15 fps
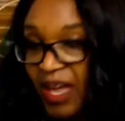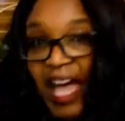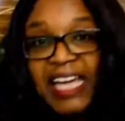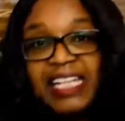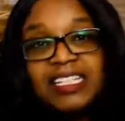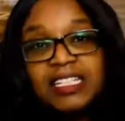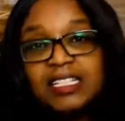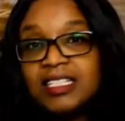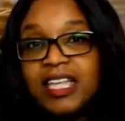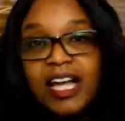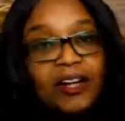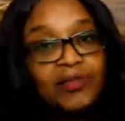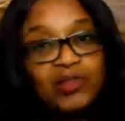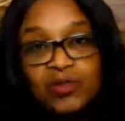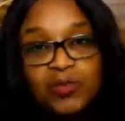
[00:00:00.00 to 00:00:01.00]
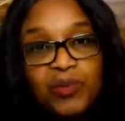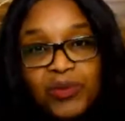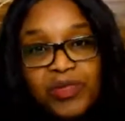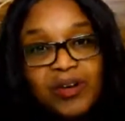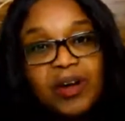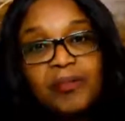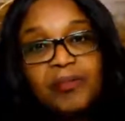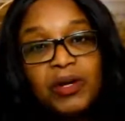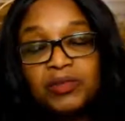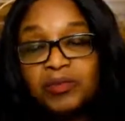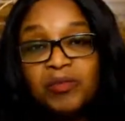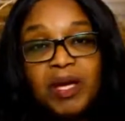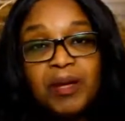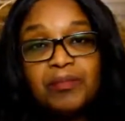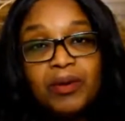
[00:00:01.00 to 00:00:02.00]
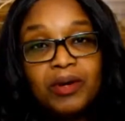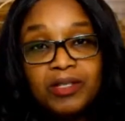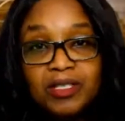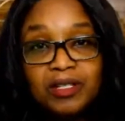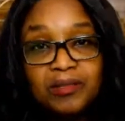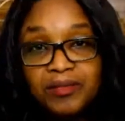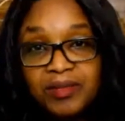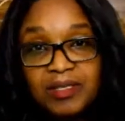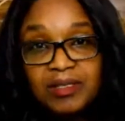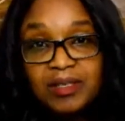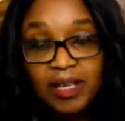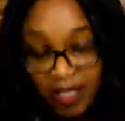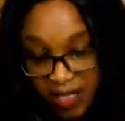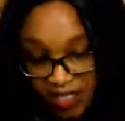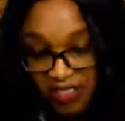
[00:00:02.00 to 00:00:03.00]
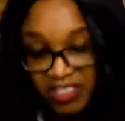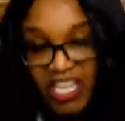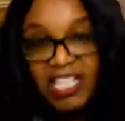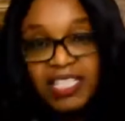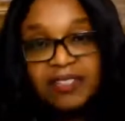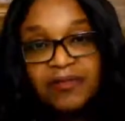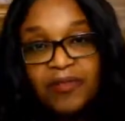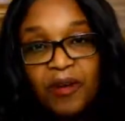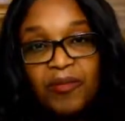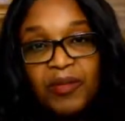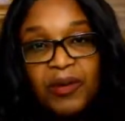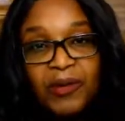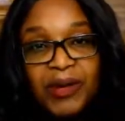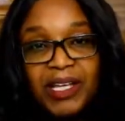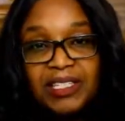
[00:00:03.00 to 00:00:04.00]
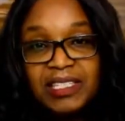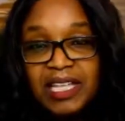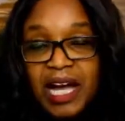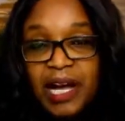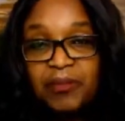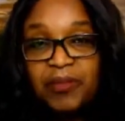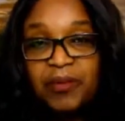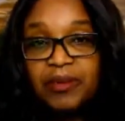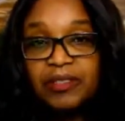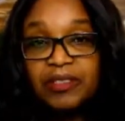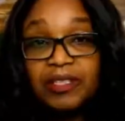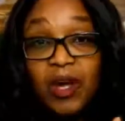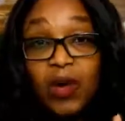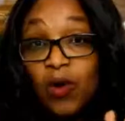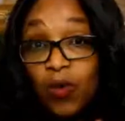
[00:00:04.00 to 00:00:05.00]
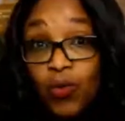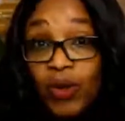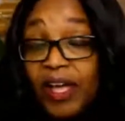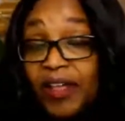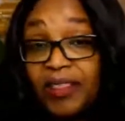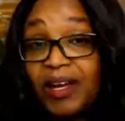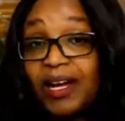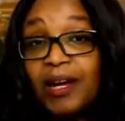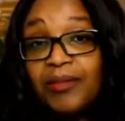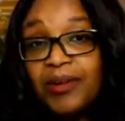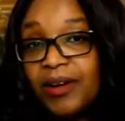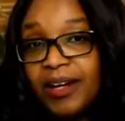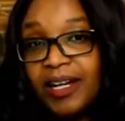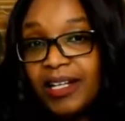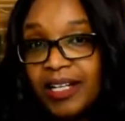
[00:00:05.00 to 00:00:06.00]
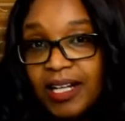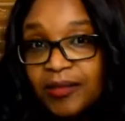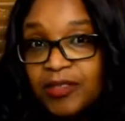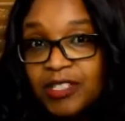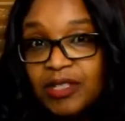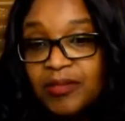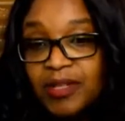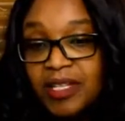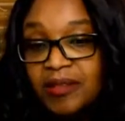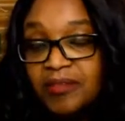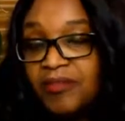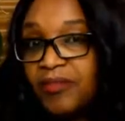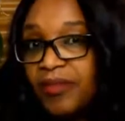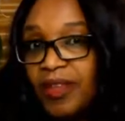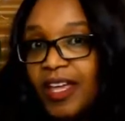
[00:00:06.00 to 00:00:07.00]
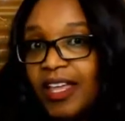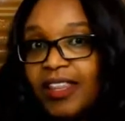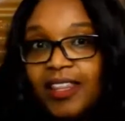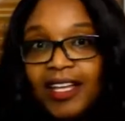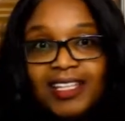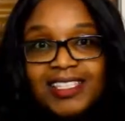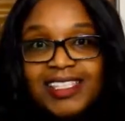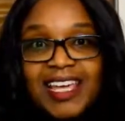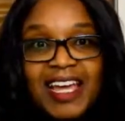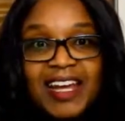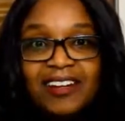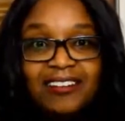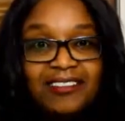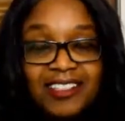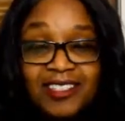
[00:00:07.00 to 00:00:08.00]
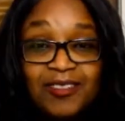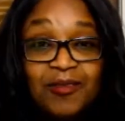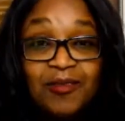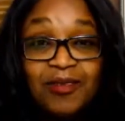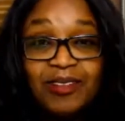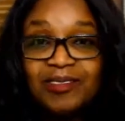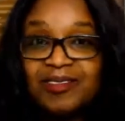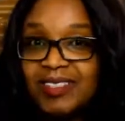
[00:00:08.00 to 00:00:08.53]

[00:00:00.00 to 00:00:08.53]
I didn't have to bother about my bottoms. Just from the waist upwards where the camera can capture me, and that's the end of story.